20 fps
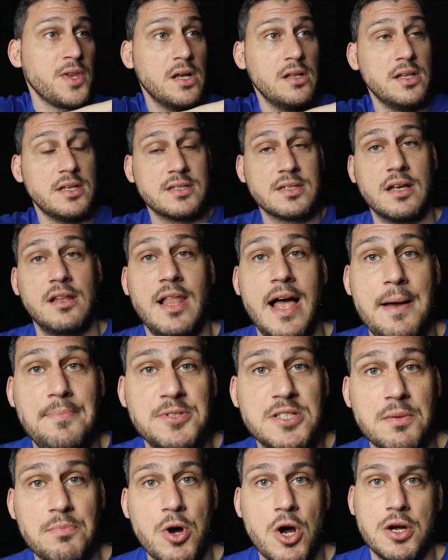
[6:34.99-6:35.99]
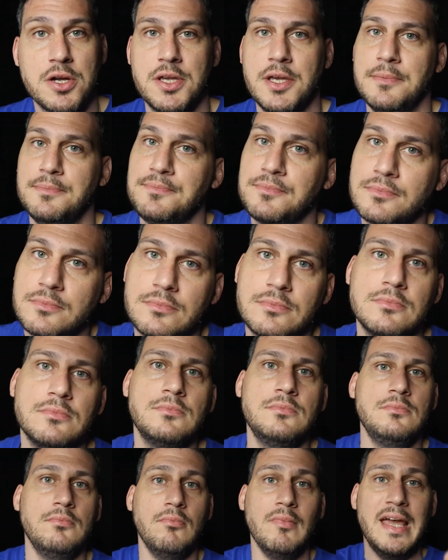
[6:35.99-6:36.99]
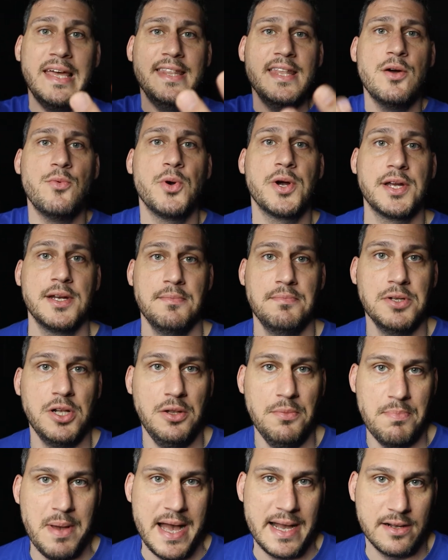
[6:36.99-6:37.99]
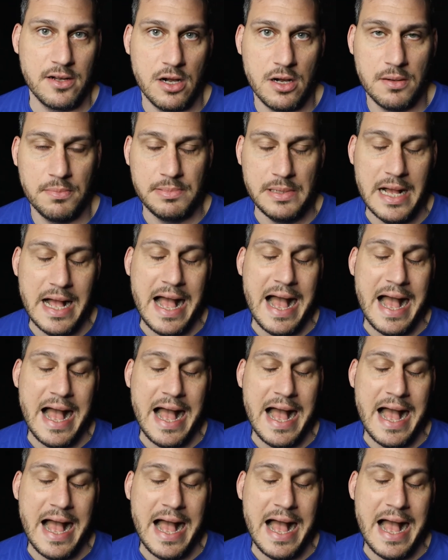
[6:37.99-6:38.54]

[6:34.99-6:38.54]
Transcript: let's collapse the market, and then we're going to build back up.